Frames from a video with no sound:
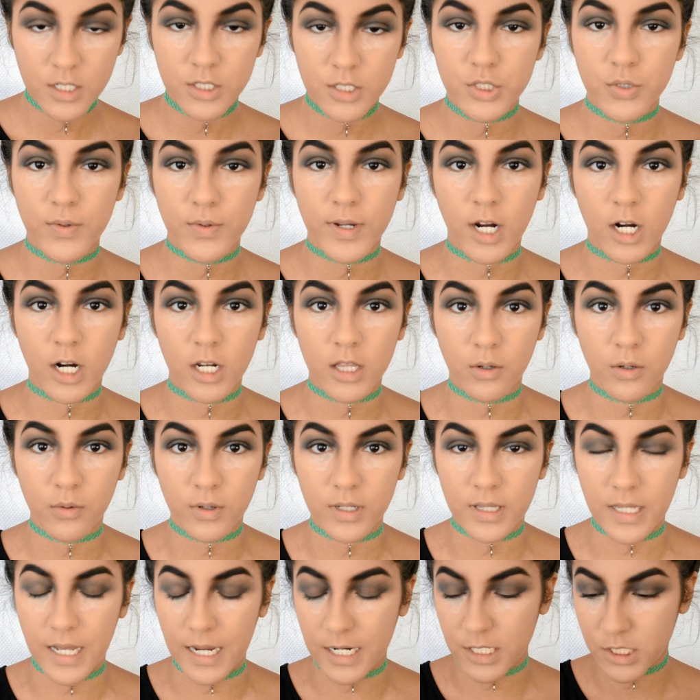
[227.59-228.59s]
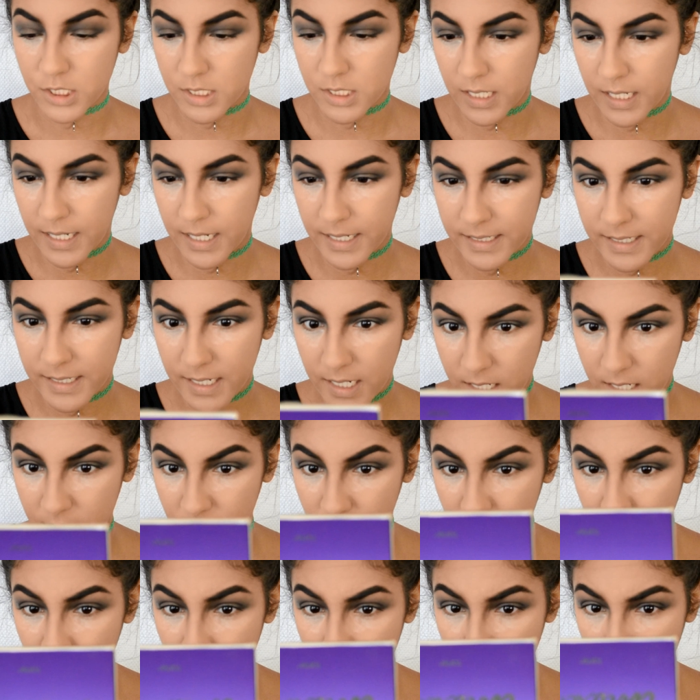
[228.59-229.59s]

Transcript: doing our lower lash line now.